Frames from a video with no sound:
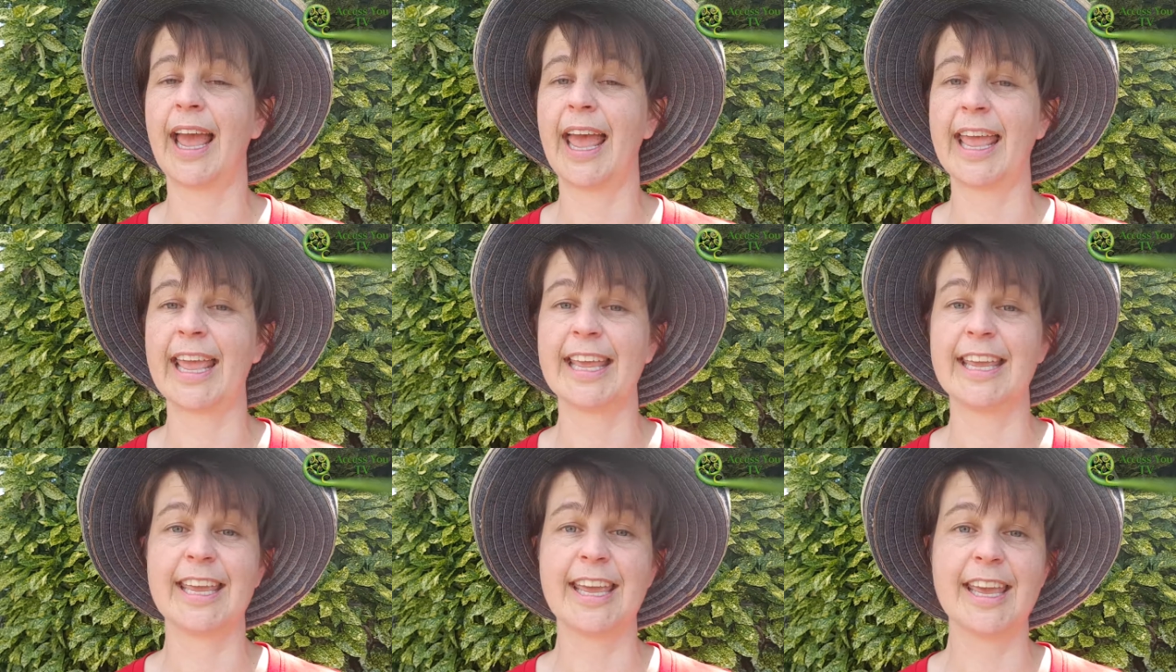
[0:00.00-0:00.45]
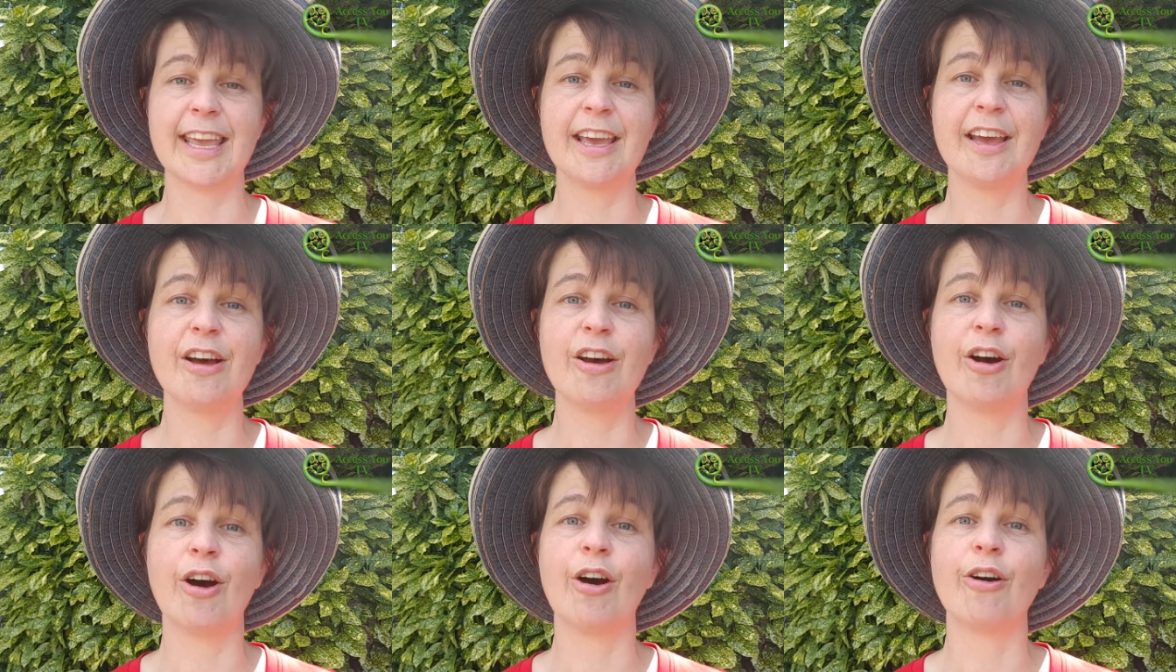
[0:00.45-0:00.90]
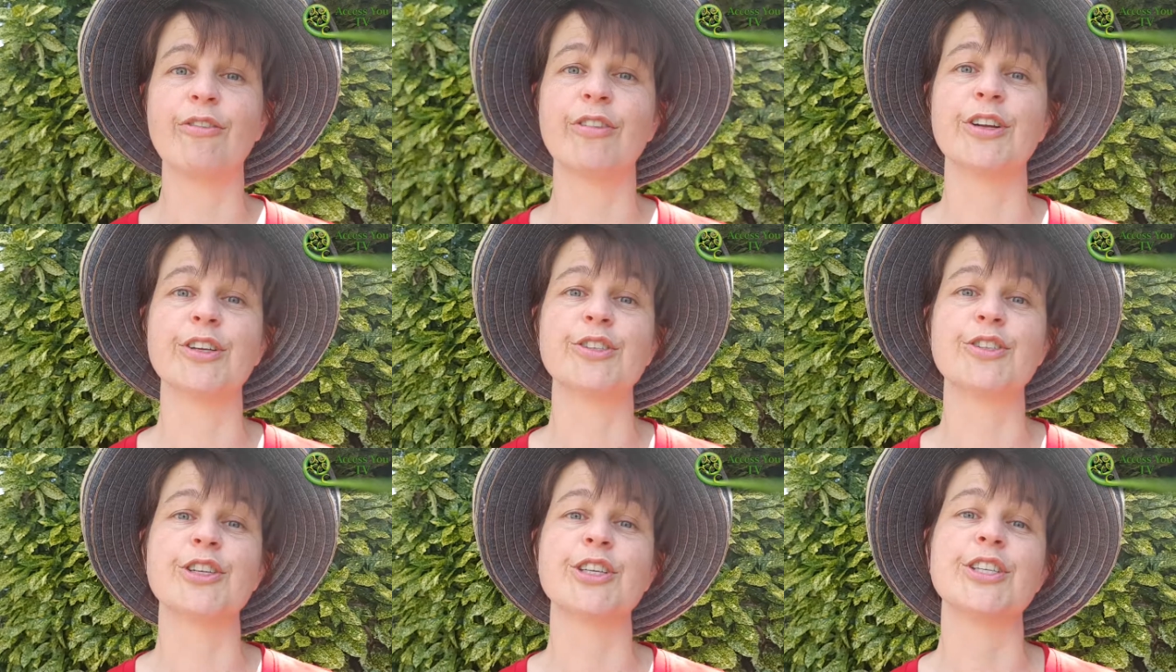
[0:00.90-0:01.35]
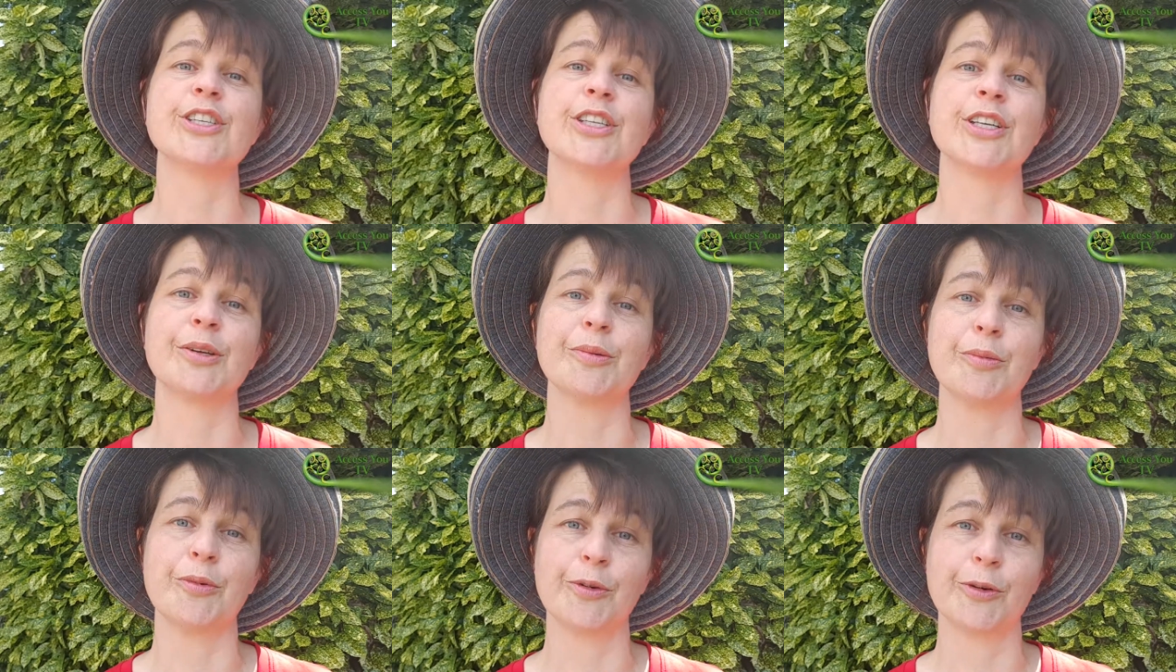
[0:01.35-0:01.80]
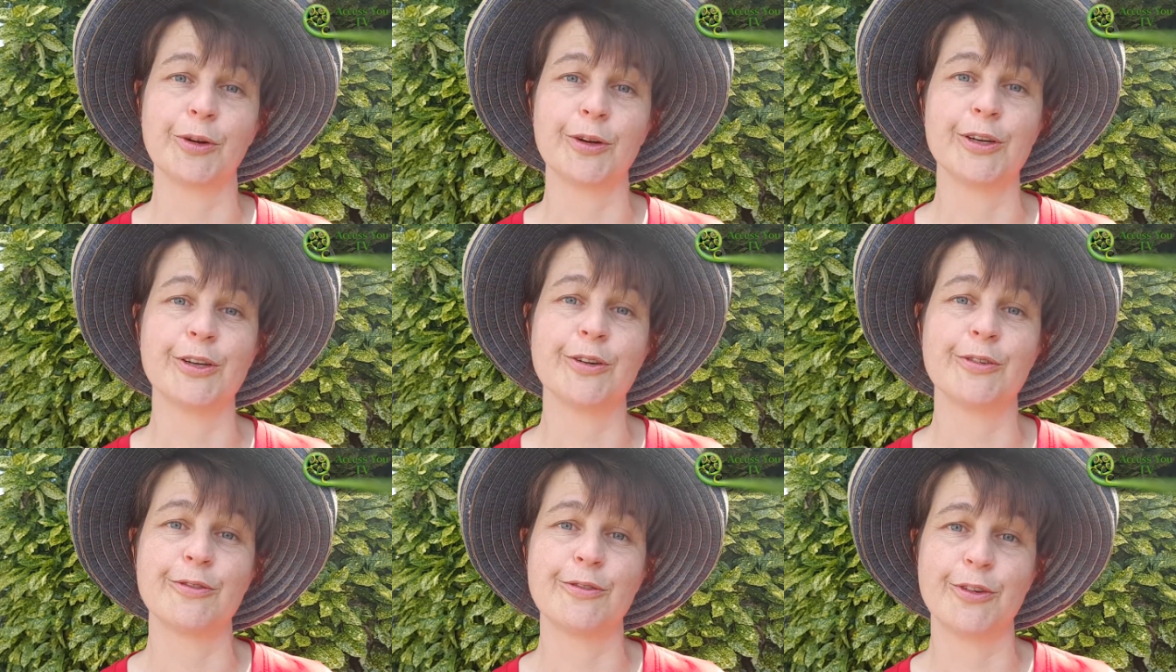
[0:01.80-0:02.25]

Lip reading: a year of Interesting Point of